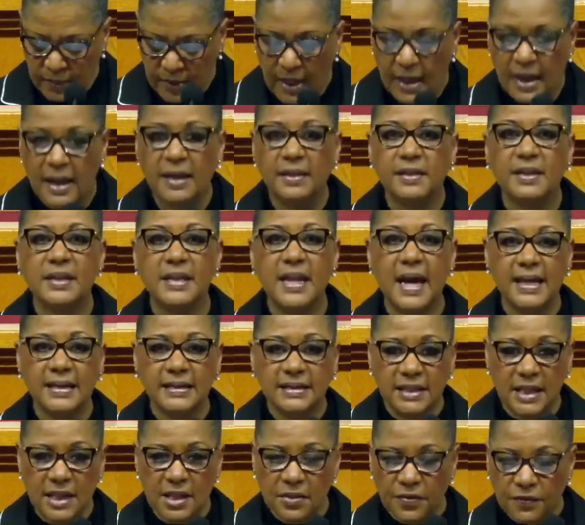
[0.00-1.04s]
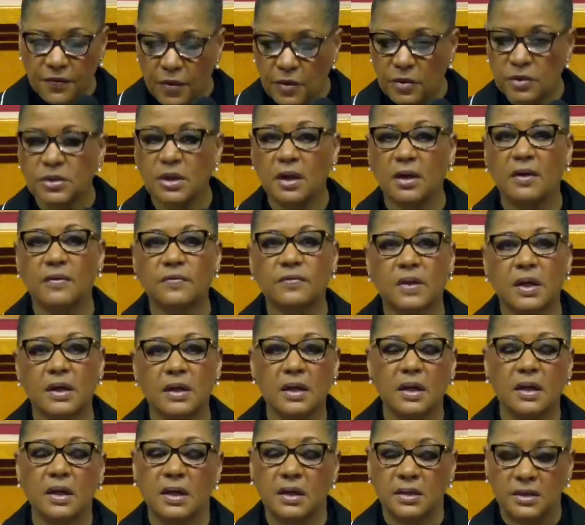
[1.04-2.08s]
In the 19th verse of the
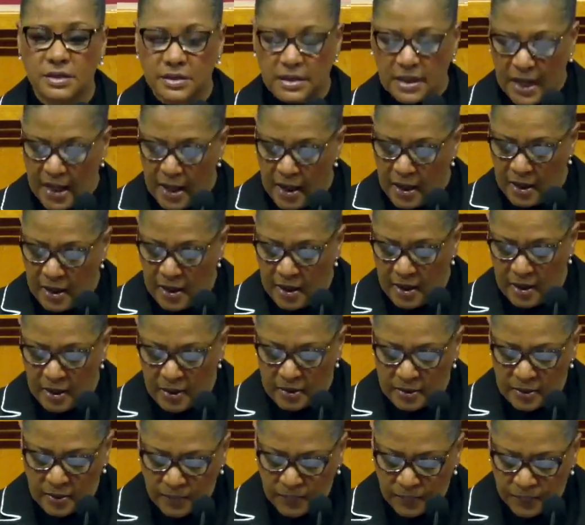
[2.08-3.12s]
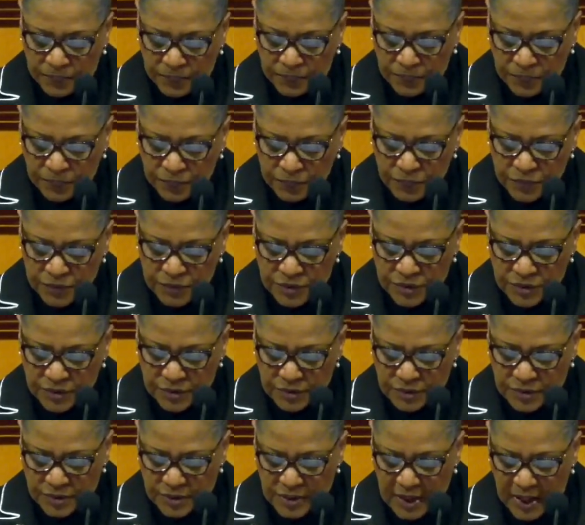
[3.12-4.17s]
uh,
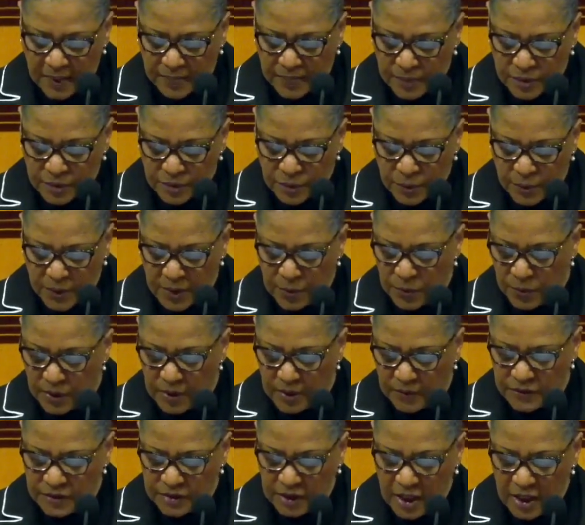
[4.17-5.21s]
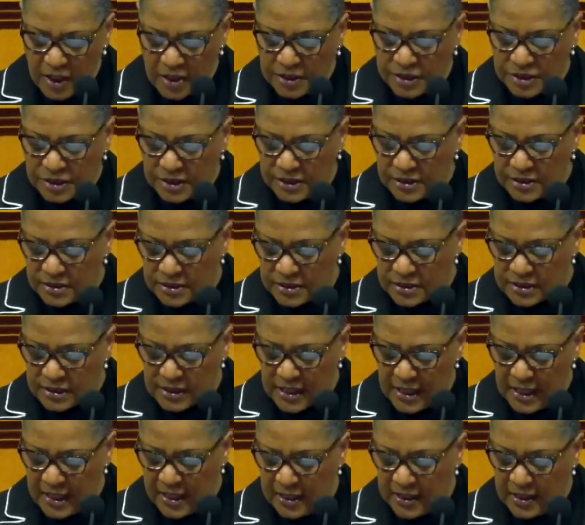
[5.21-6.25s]
chapter 21 of John, Jesus
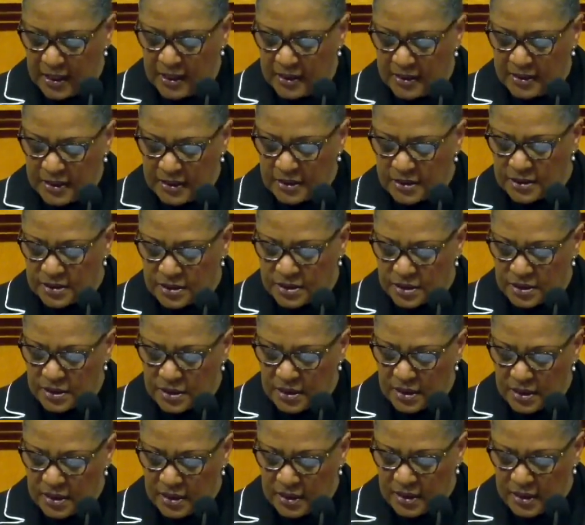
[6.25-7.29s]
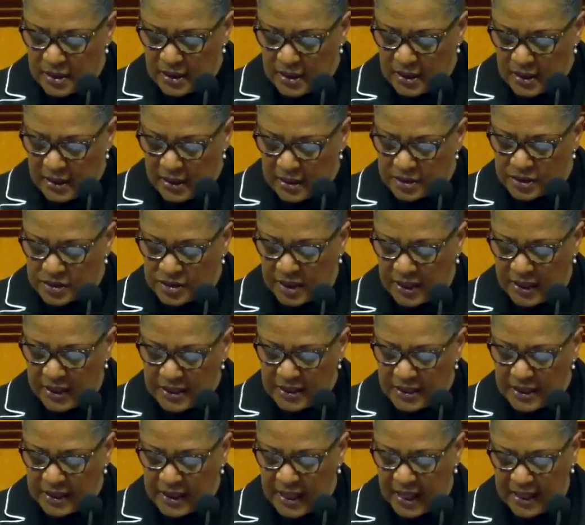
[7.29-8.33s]
said, This is to
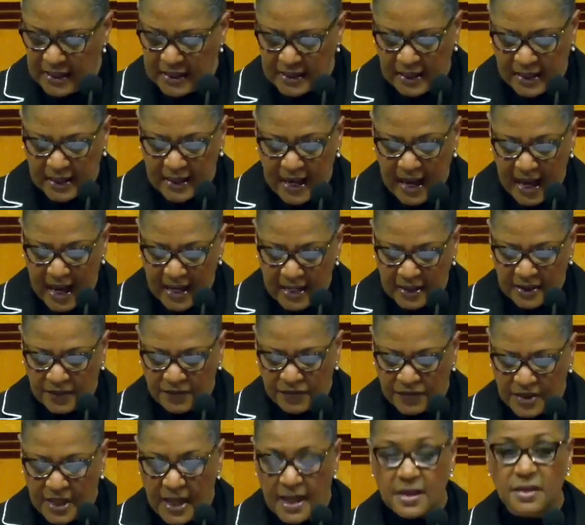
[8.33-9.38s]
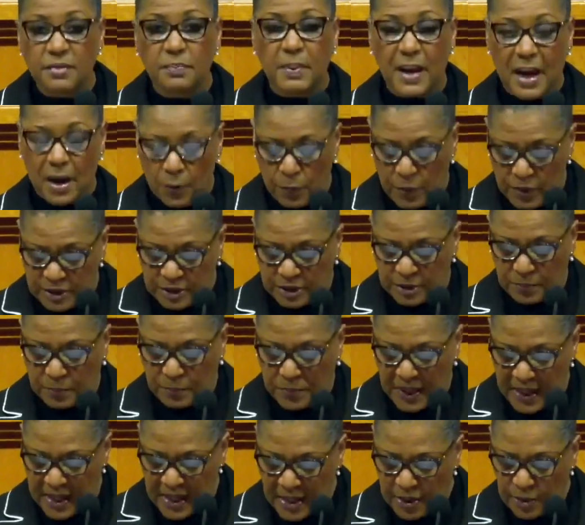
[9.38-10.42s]
indicate the kind of death by which
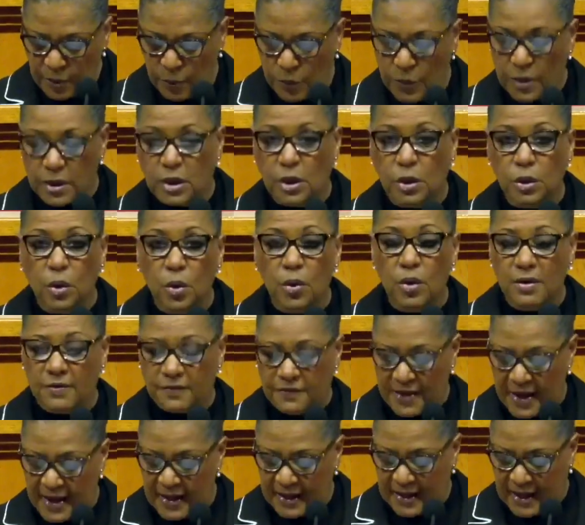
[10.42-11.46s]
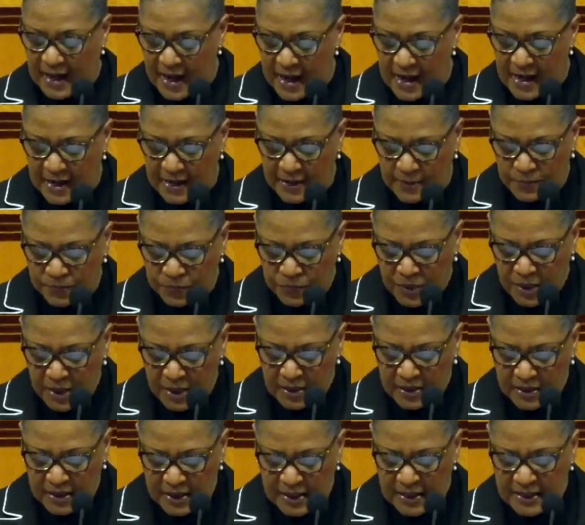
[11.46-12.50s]
Peter would glorify God.
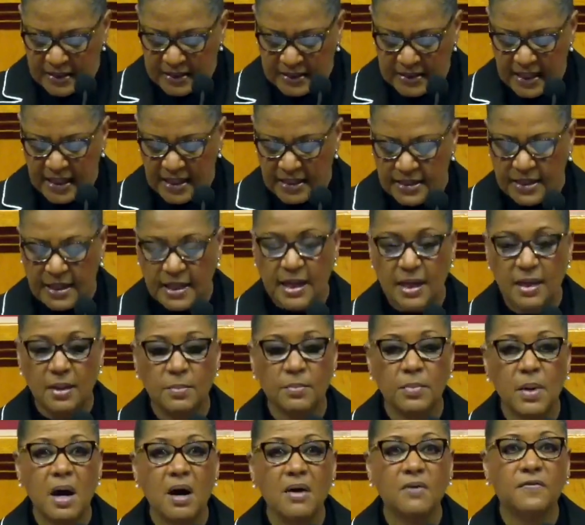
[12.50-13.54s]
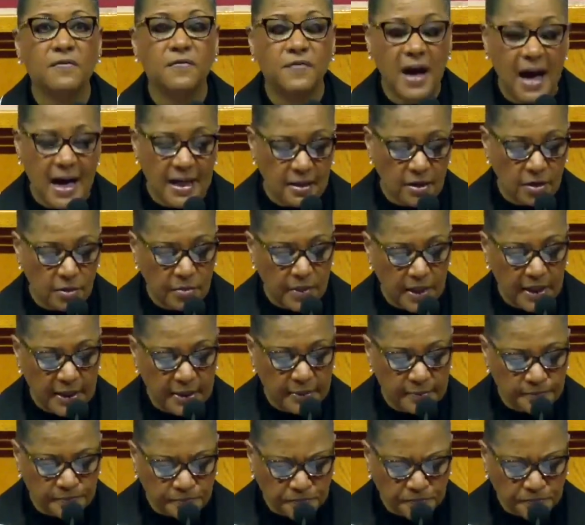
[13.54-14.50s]
Then he said to him, Follow me.